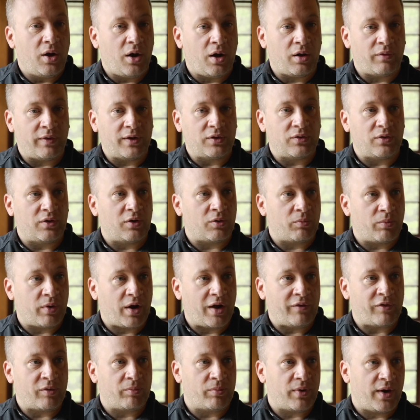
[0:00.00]
all went into
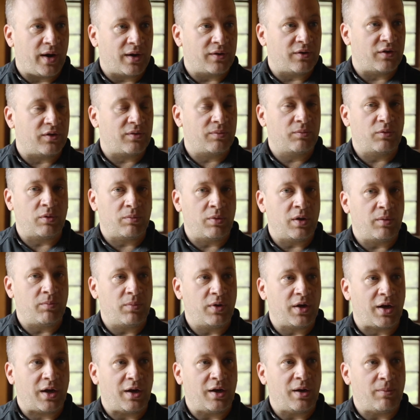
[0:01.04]
private practice to be
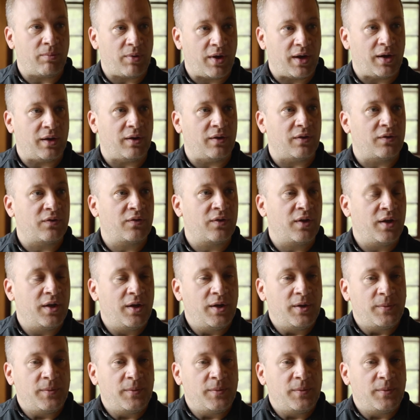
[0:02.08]
pretty independent.